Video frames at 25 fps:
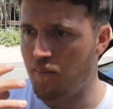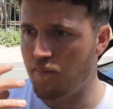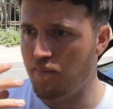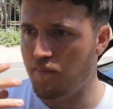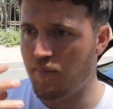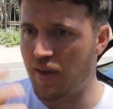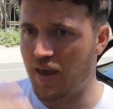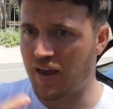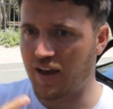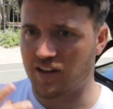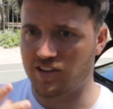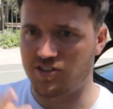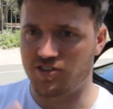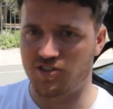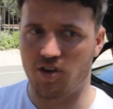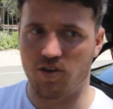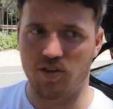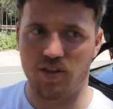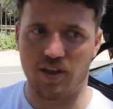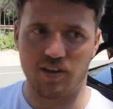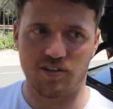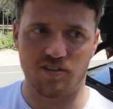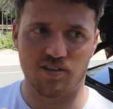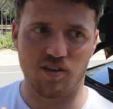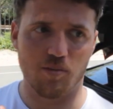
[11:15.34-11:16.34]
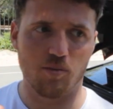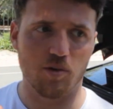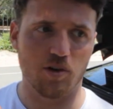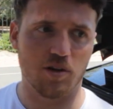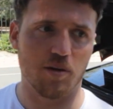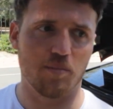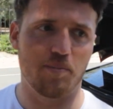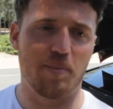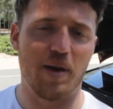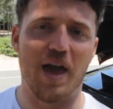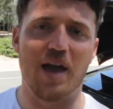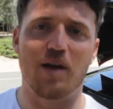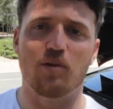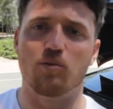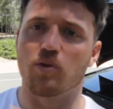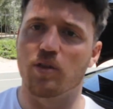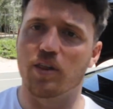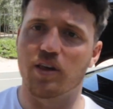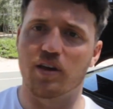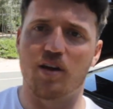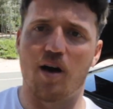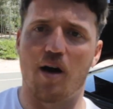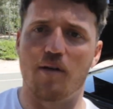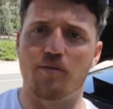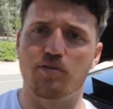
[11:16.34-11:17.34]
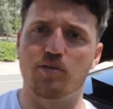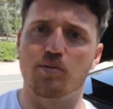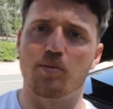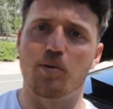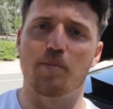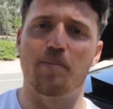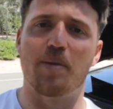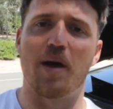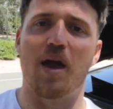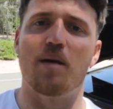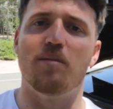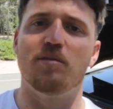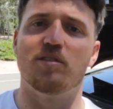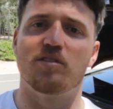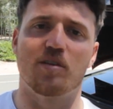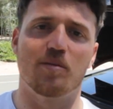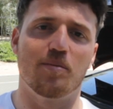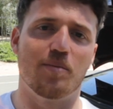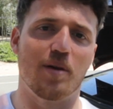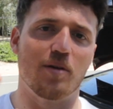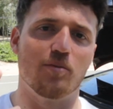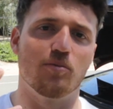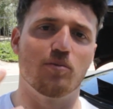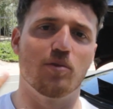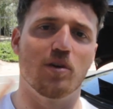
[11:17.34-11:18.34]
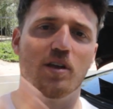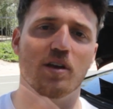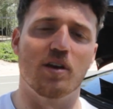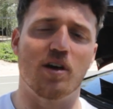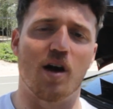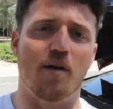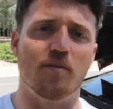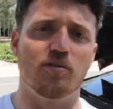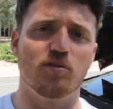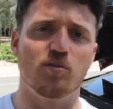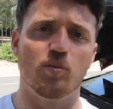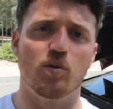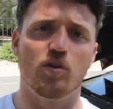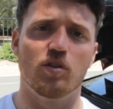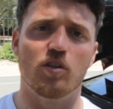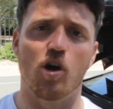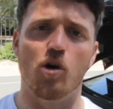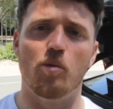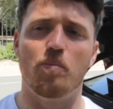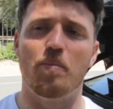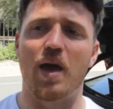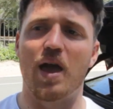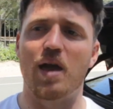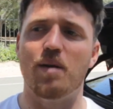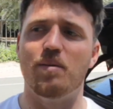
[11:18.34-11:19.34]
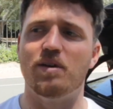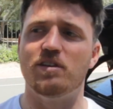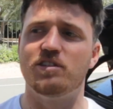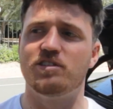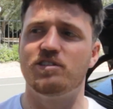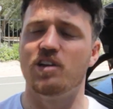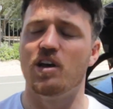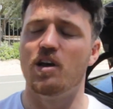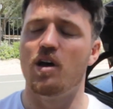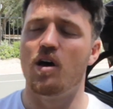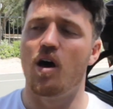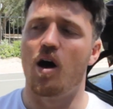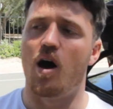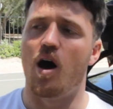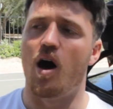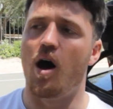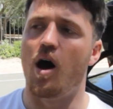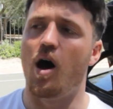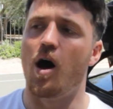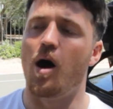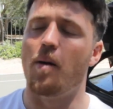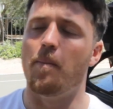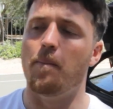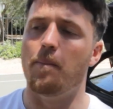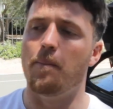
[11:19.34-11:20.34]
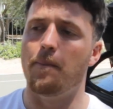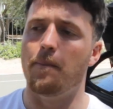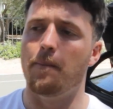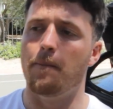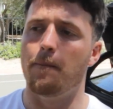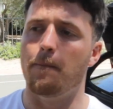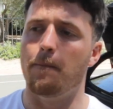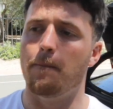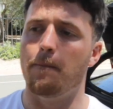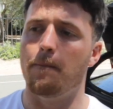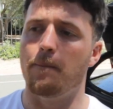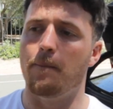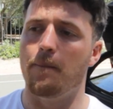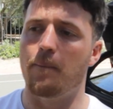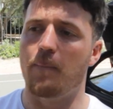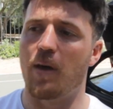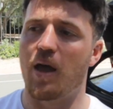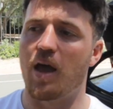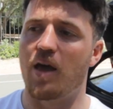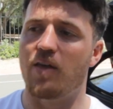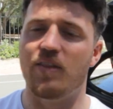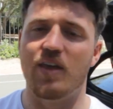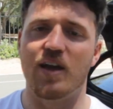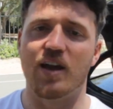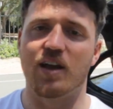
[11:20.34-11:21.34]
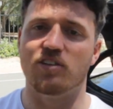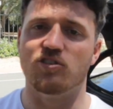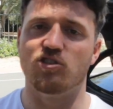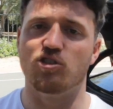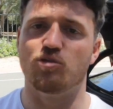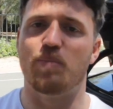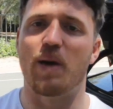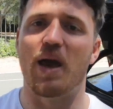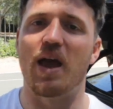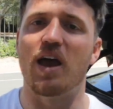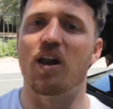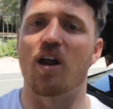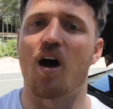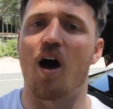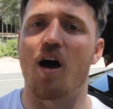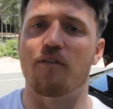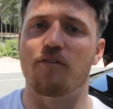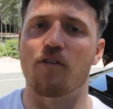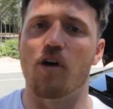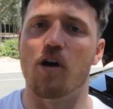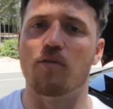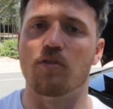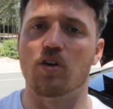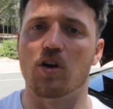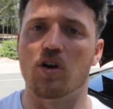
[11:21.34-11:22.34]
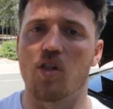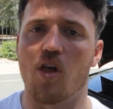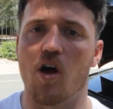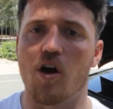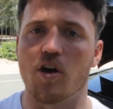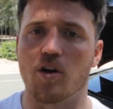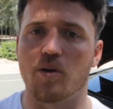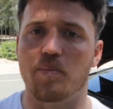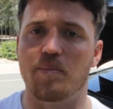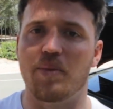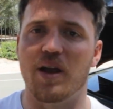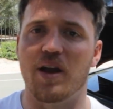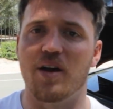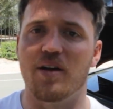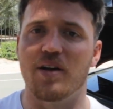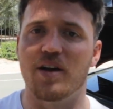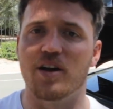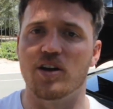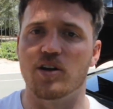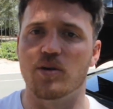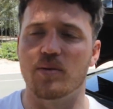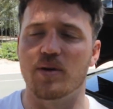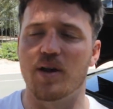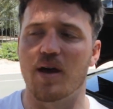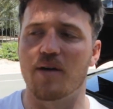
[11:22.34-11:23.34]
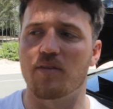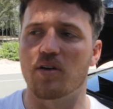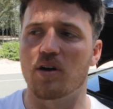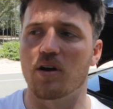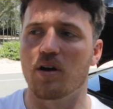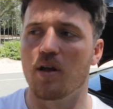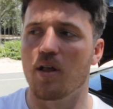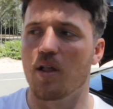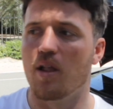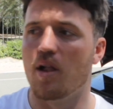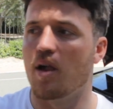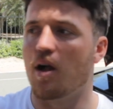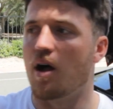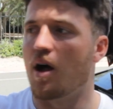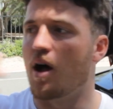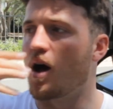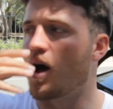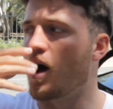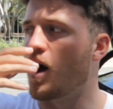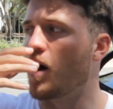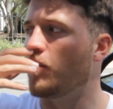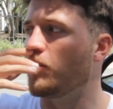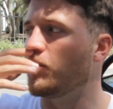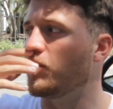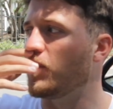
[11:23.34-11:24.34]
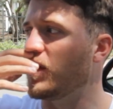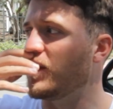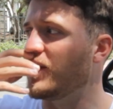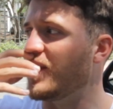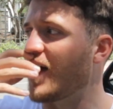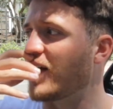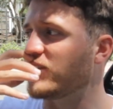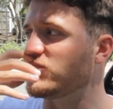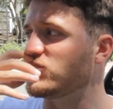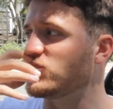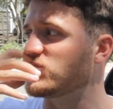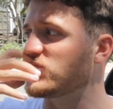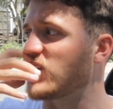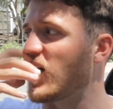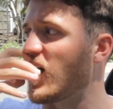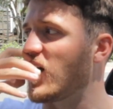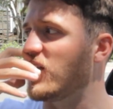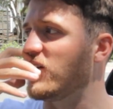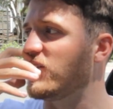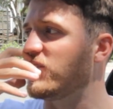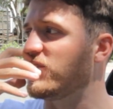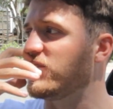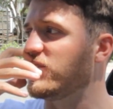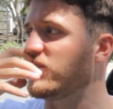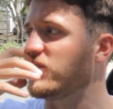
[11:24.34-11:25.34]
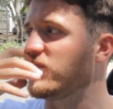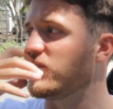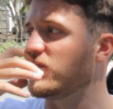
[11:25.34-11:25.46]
make it so that someone can pay really comfortable payments, they can pay really comfortable low payments, and they can just pay it off over a longer period or whatever. And that just kind of